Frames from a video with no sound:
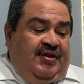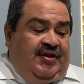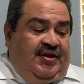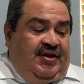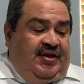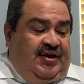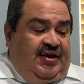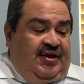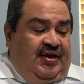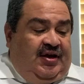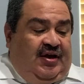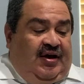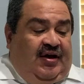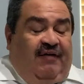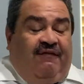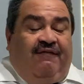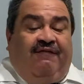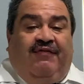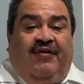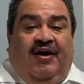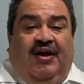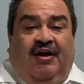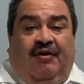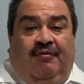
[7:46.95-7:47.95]
the
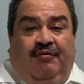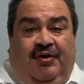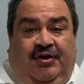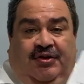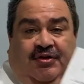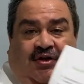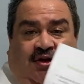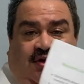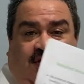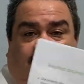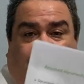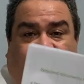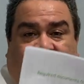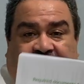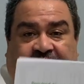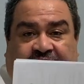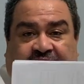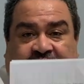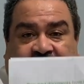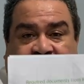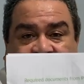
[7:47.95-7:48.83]
following documents.